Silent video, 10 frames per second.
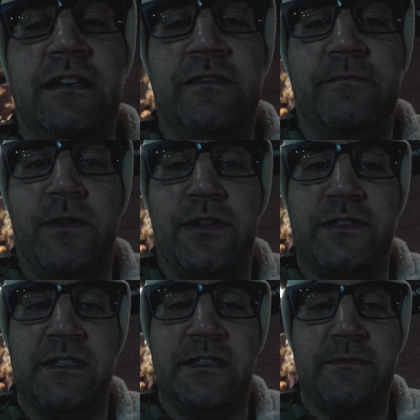of
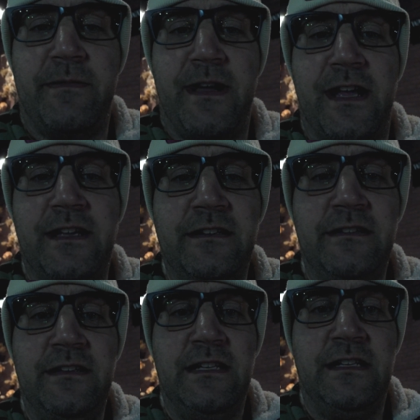Ballston Spa
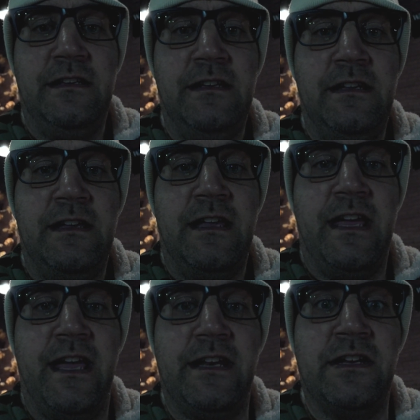
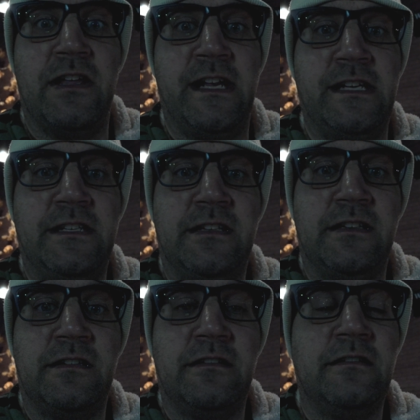at
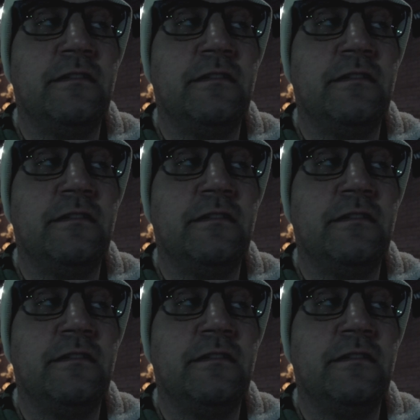night.